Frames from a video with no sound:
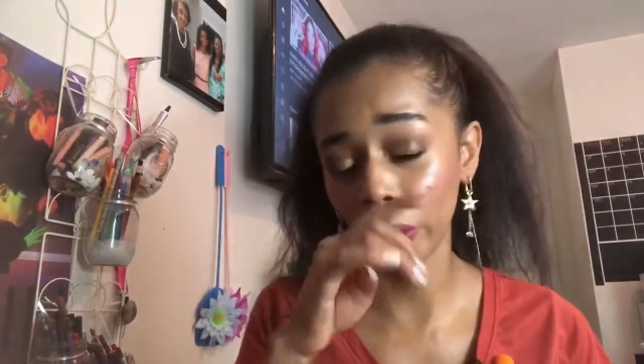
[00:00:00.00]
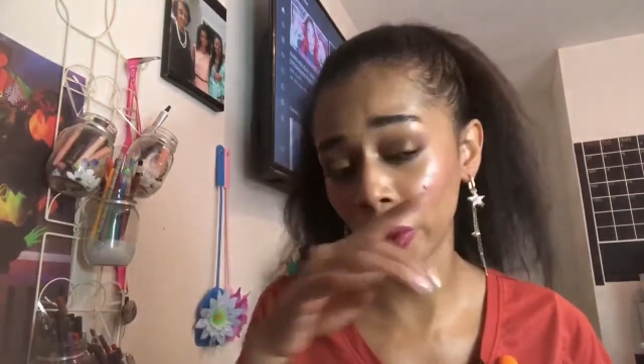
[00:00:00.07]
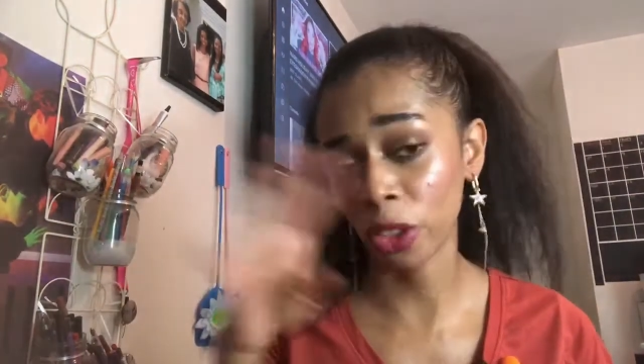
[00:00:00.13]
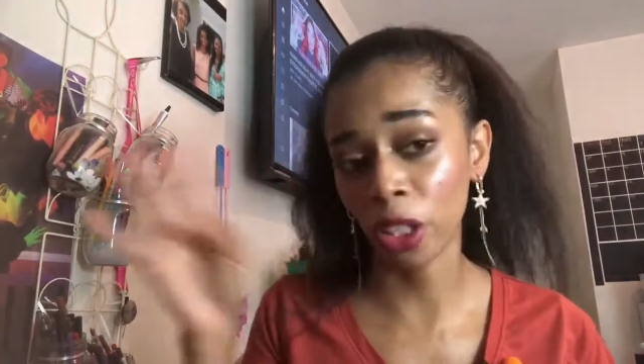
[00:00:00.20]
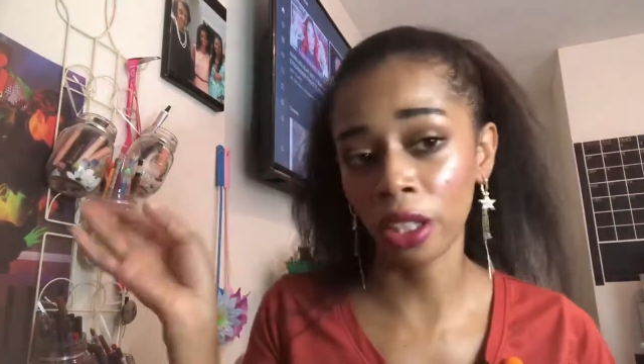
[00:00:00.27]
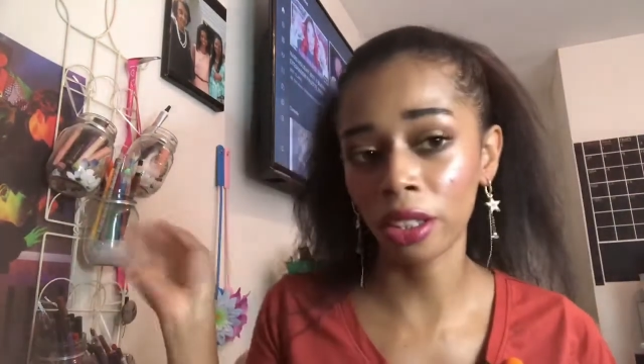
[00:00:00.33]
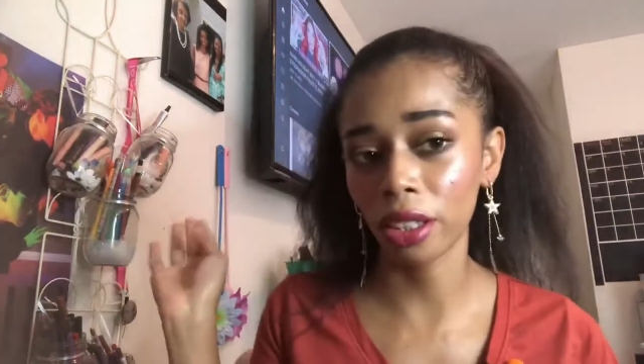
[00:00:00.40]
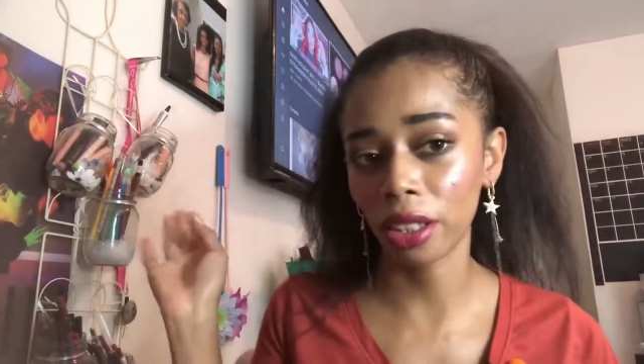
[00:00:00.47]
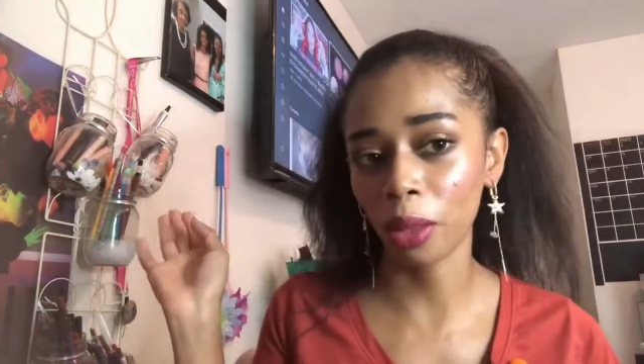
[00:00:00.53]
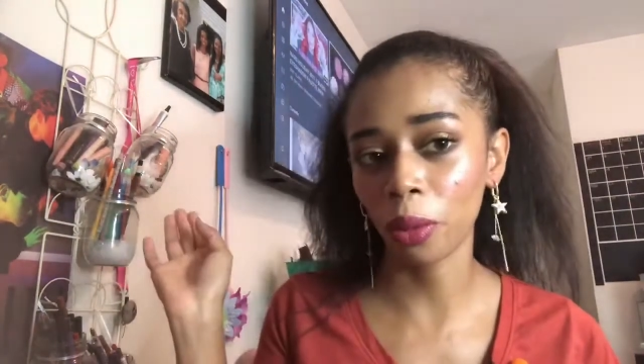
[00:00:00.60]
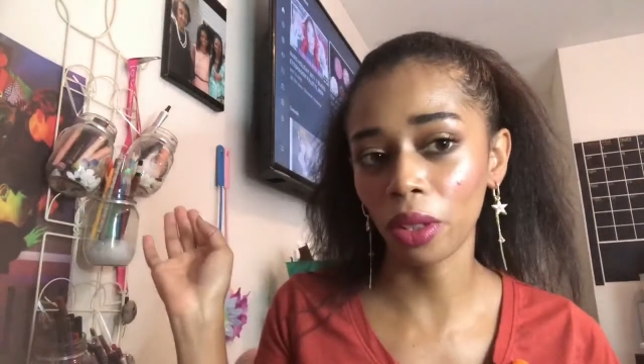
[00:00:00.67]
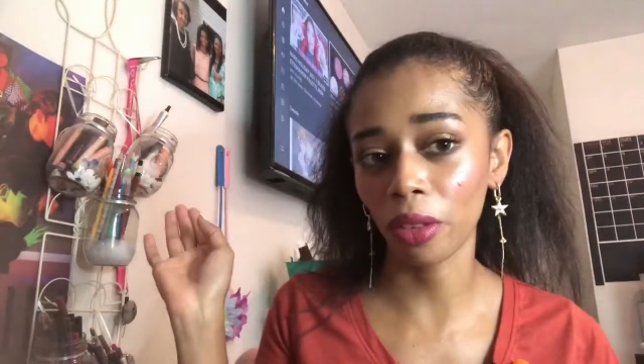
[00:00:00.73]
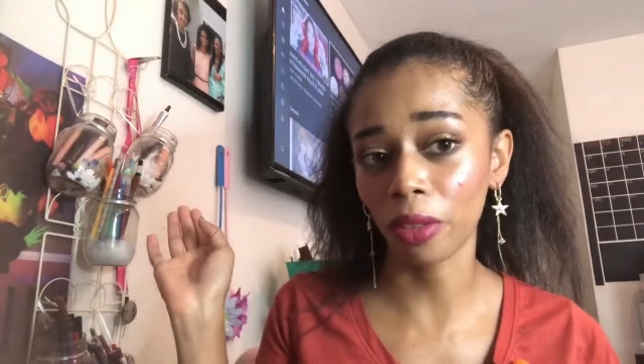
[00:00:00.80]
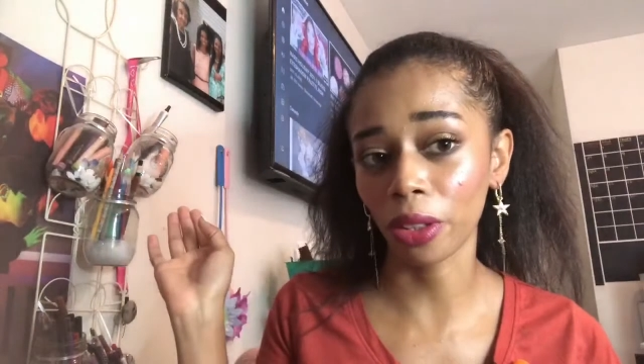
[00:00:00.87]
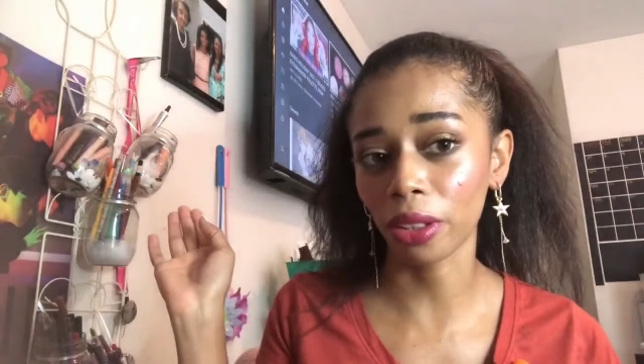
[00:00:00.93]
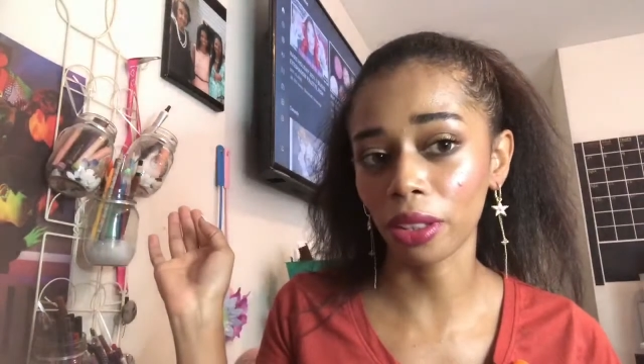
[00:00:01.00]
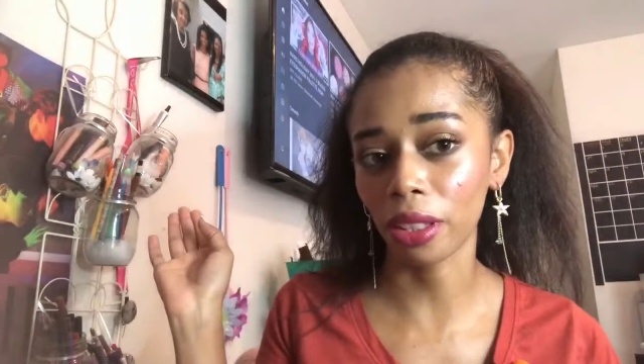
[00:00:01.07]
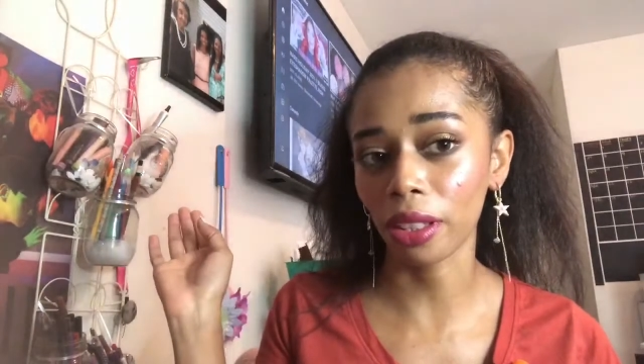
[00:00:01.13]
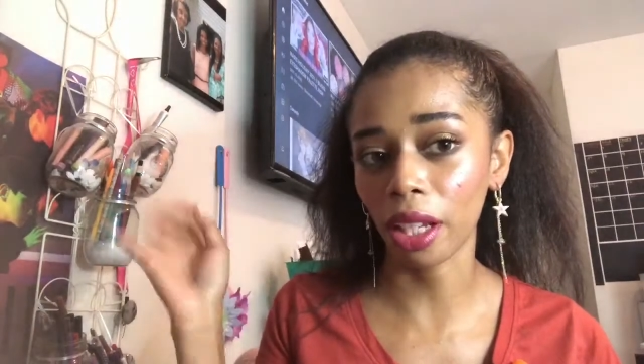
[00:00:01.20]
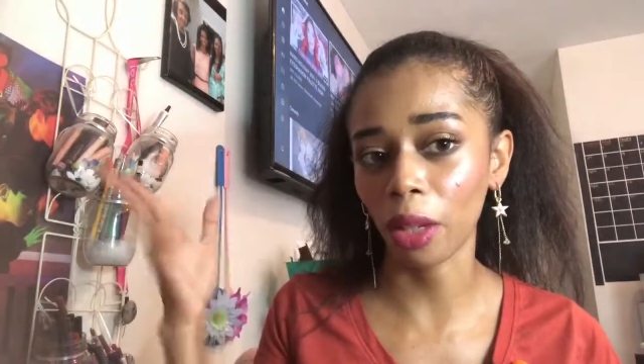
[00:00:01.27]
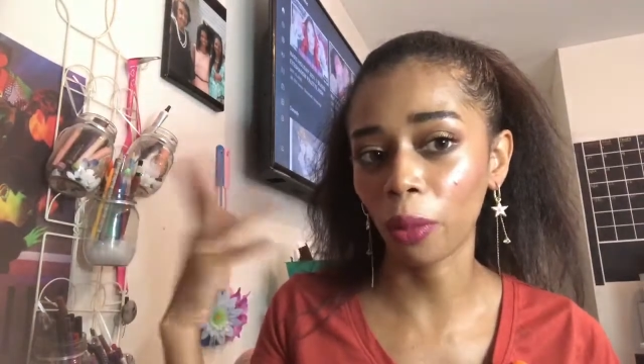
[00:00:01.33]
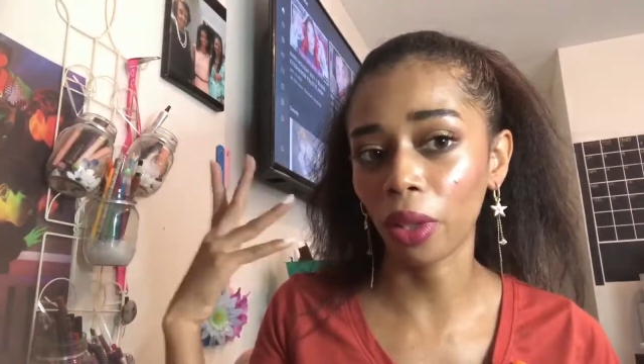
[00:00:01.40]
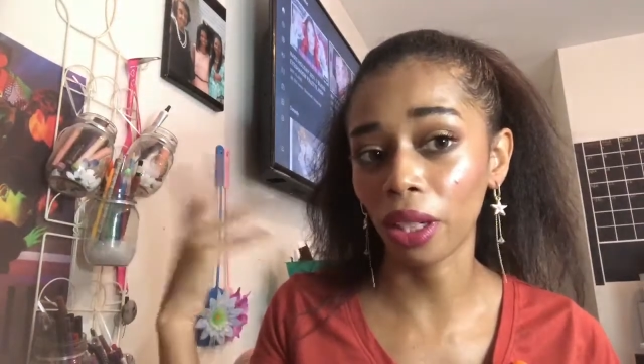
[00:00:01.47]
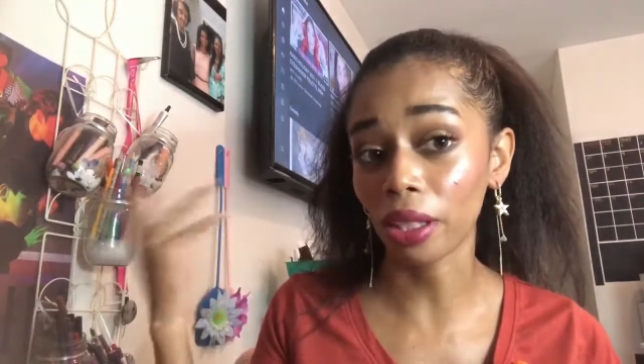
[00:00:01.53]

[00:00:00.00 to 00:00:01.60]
or should I just stick with the first and the second one?